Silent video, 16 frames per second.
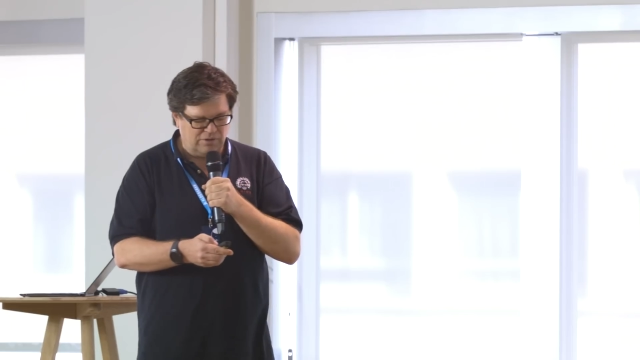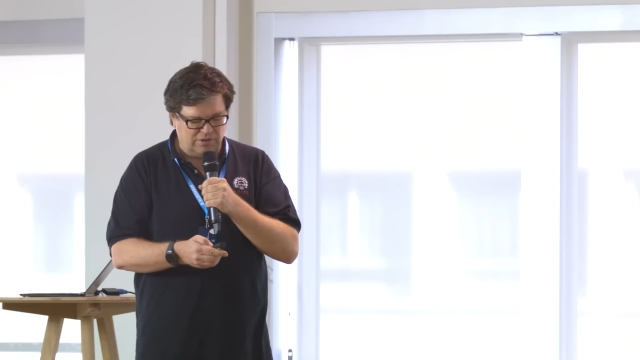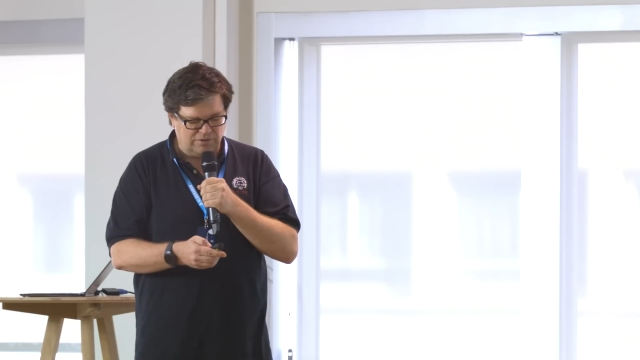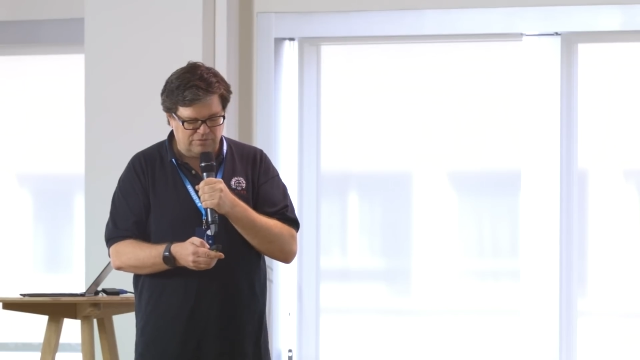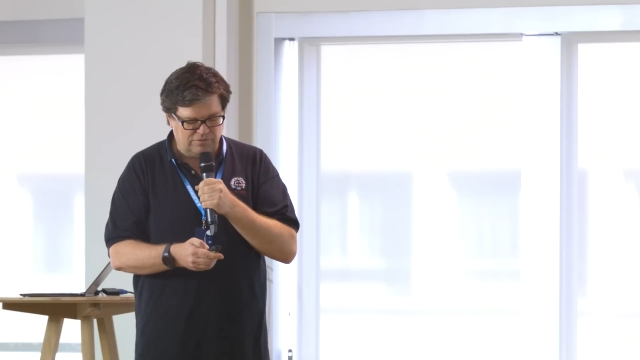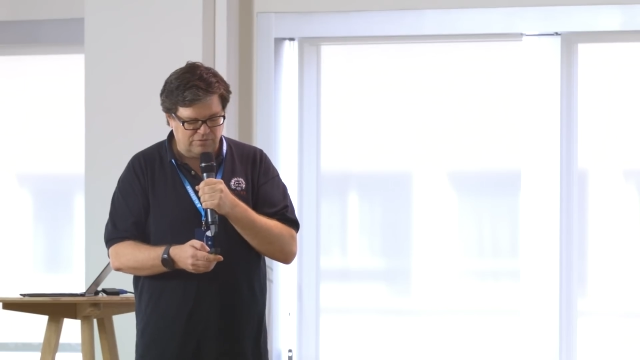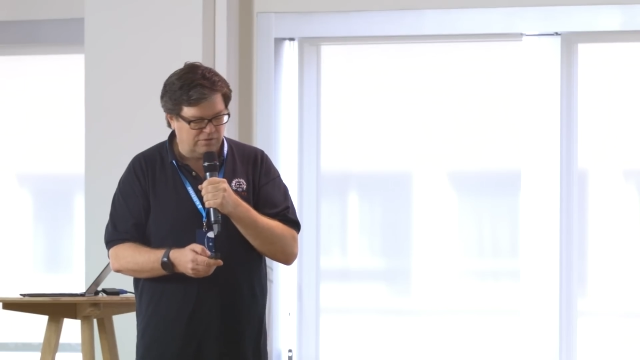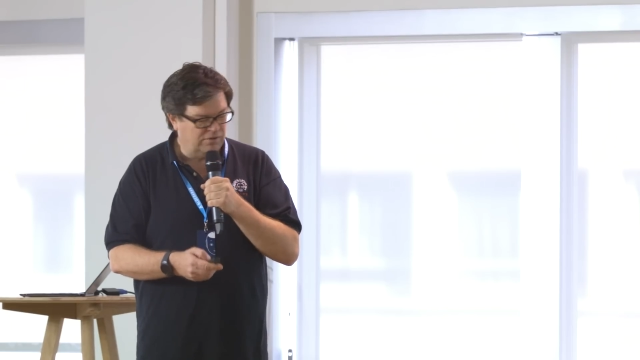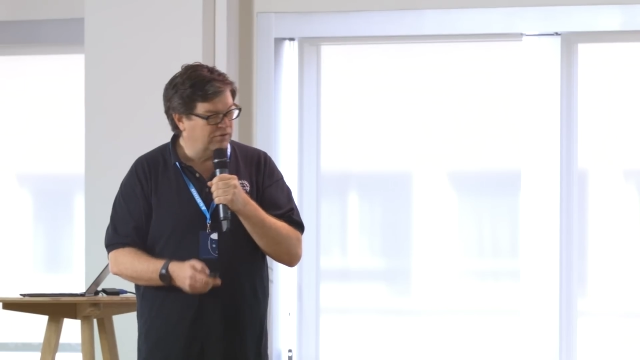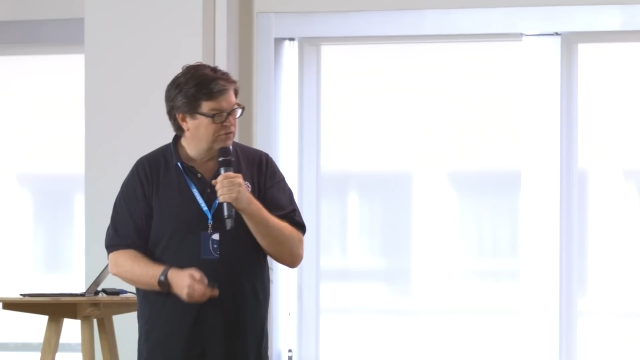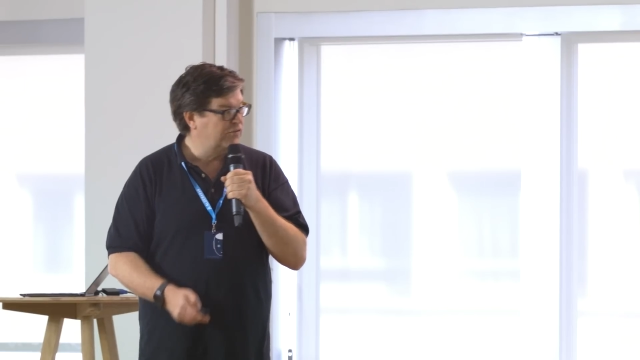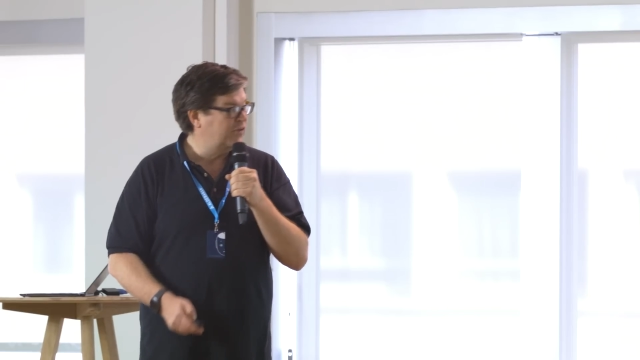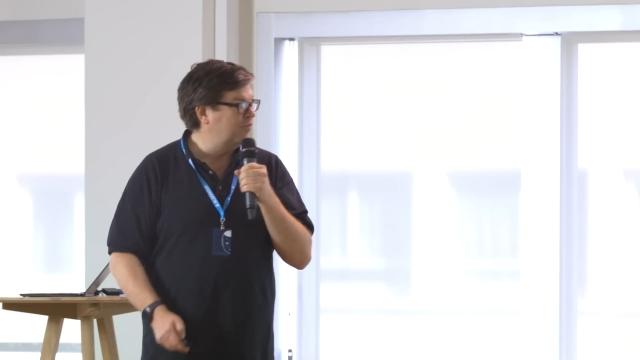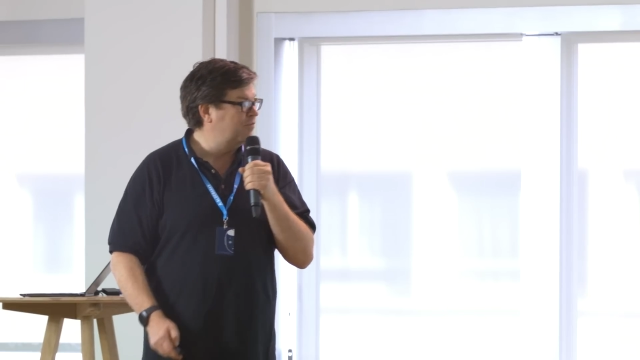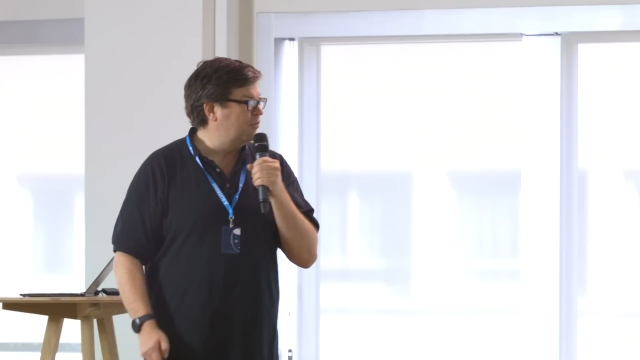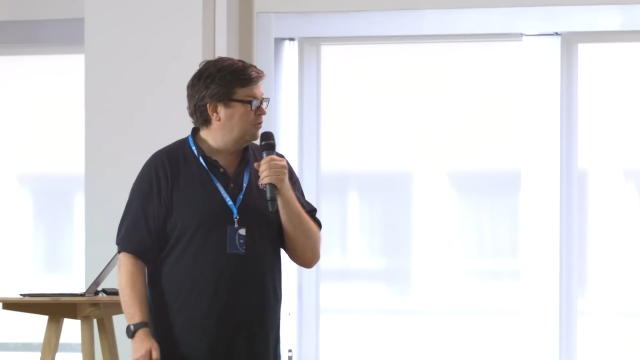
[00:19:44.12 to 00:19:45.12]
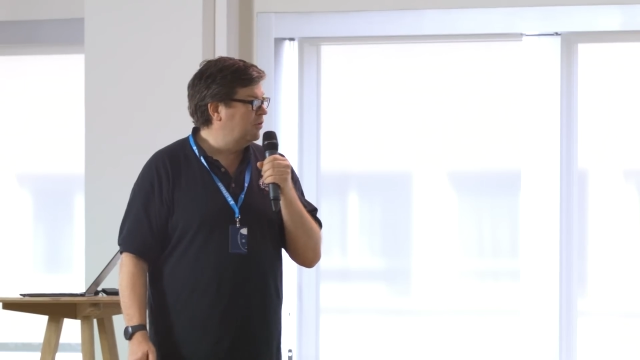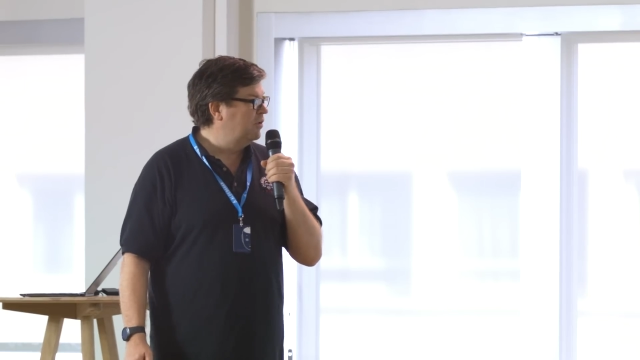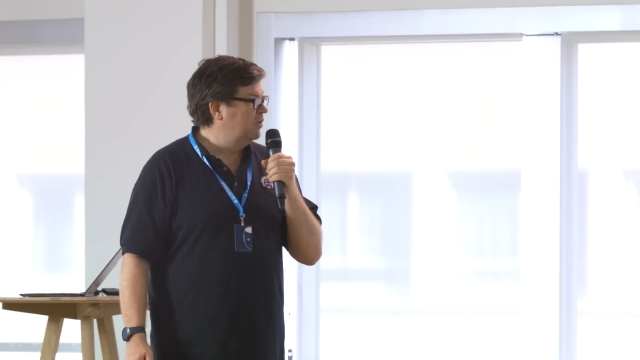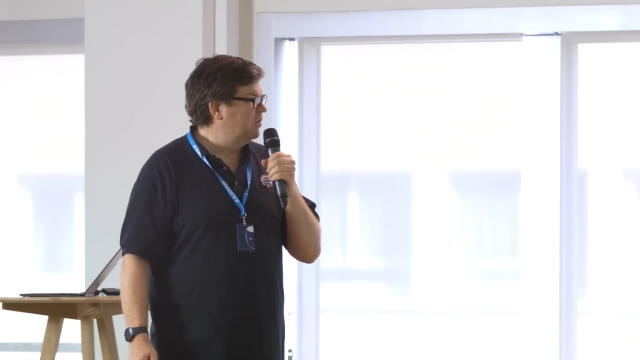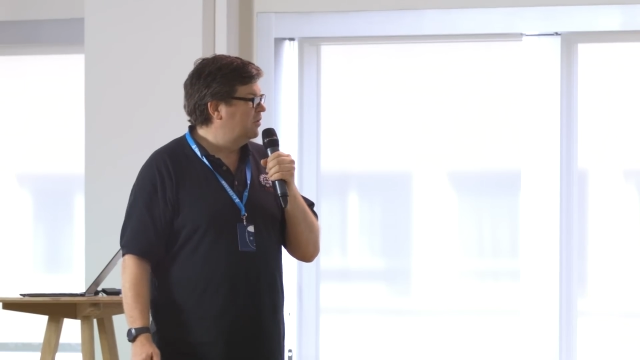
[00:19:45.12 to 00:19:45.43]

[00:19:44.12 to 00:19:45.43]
at Stanford.